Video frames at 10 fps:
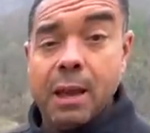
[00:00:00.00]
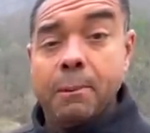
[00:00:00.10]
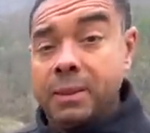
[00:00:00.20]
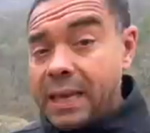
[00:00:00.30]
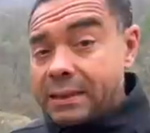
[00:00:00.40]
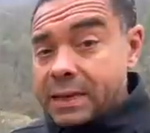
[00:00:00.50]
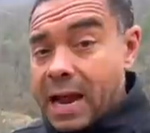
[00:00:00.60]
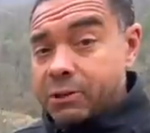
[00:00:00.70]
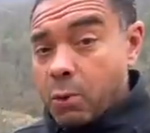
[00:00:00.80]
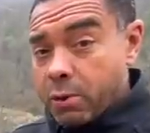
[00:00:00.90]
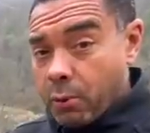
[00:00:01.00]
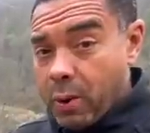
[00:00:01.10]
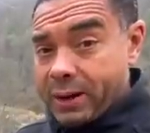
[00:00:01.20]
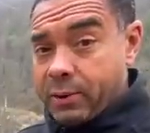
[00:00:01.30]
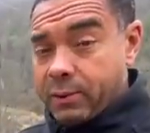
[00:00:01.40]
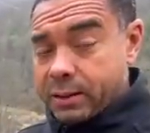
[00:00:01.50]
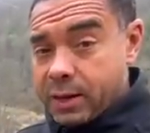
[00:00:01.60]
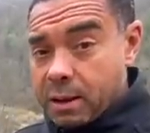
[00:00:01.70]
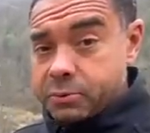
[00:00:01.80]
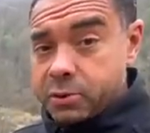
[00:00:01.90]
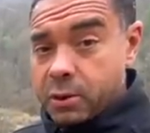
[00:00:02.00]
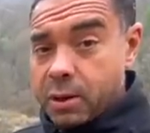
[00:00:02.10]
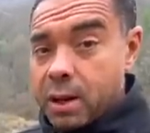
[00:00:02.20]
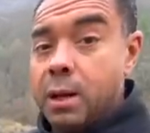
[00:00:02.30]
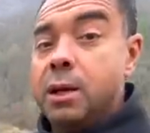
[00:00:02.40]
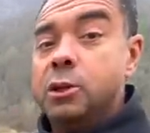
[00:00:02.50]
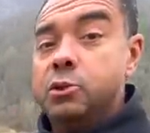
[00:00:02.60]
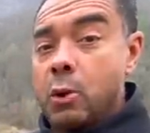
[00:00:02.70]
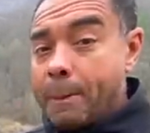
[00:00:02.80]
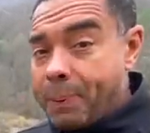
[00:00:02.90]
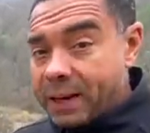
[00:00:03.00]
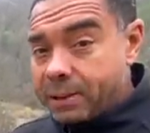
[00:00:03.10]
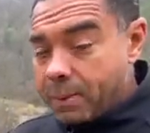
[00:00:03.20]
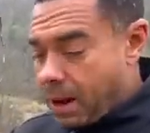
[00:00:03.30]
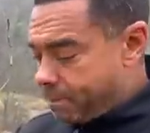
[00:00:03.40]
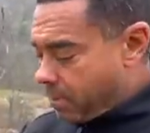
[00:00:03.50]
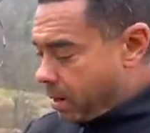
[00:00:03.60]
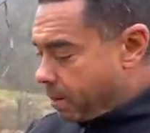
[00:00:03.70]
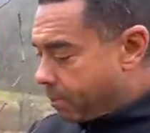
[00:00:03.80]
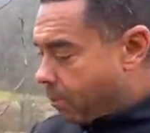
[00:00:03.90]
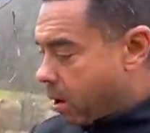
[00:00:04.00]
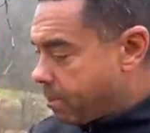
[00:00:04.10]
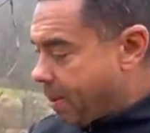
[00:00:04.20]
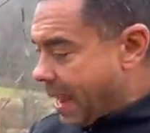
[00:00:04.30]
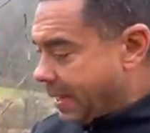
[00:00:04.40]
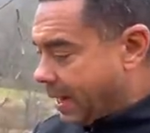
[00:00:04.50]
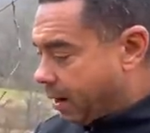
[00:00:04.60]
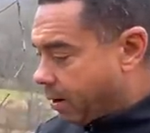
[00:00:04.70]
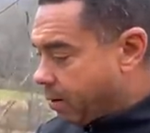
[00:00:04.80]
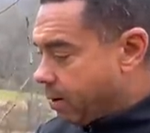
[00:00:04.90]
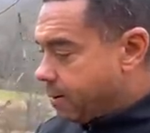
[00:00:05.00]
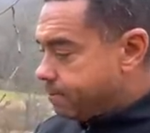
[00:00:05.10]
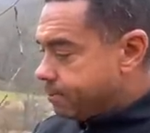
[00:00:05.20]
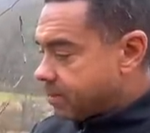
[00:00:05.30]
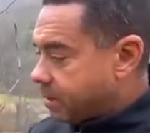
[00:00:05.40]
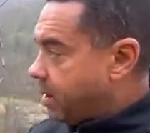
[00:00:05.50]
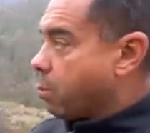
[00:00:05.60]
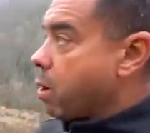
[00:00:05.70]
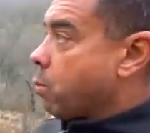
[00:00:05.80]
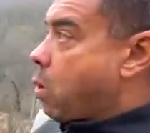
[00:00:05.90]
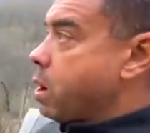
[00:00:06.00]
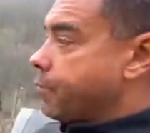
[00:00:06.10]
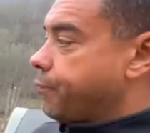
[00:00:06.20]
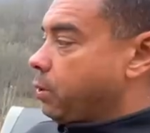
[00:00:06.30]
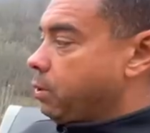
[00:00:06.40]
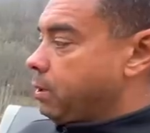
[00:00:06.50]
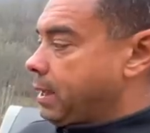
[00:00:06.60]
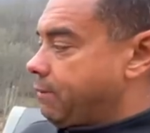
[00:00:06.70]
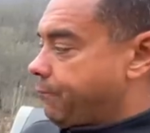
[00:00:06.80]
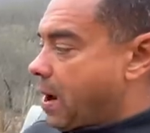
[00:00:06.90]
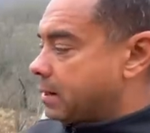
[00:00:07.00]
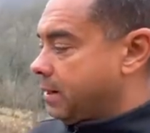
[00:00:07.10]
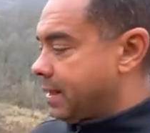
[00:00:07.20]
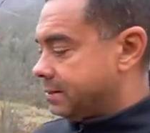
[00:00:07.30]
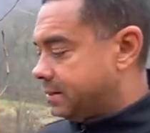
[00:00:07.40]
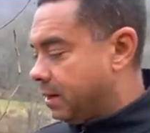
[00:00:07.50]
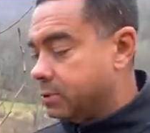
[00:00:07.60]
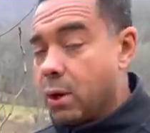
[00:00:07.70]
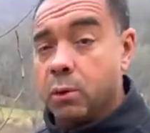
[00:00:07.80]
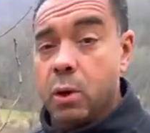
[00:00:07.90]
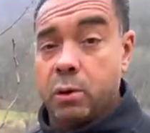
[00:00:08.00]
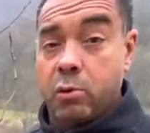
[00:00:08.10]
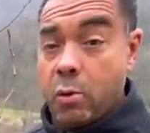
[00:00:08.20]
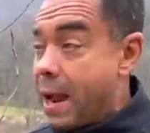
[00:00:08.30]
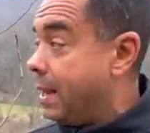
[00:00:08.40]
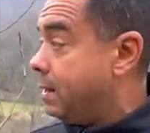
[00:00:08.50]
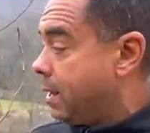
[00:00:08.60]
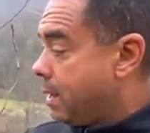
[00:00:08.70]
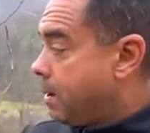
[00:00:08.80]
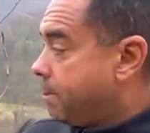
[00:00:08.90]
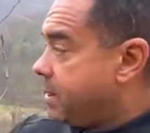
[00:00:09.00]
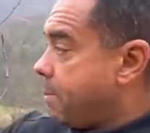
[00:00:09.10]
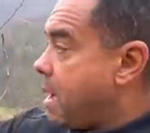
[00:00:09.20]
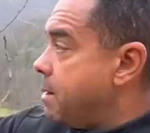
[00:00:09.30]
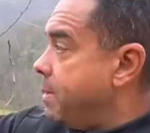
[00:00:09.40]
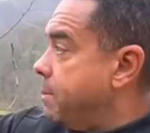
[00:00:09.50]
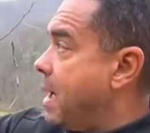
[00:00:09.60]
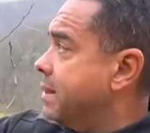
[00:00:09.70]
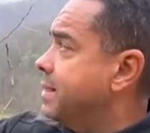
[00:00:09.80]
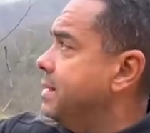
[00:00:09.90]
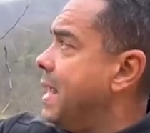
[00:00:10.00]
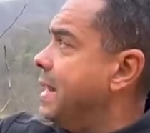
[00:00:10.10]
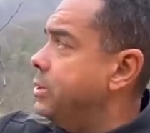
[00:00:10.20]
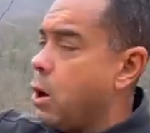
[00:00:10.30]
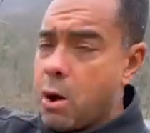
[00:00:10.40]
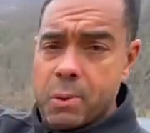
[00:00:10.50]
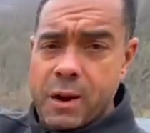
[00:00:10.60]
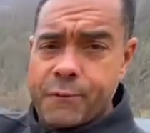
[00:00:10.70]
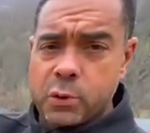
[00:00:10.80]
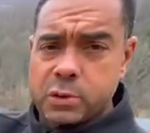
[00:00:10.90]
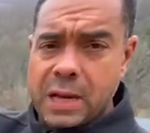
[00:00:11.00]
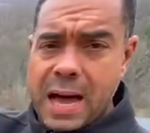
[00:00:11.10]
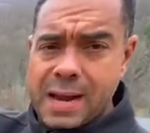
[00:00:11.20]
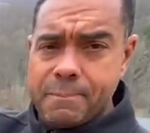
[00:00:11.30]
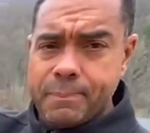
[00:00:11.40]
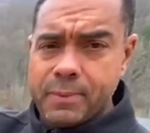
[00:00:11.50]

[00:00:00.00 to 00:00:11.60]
but these guys were on the way to the dumpster. So I picked them up, brought them back here. They weren't wonderful. And frankly, they still don't look great, but they might've been about yay tall when I first got them.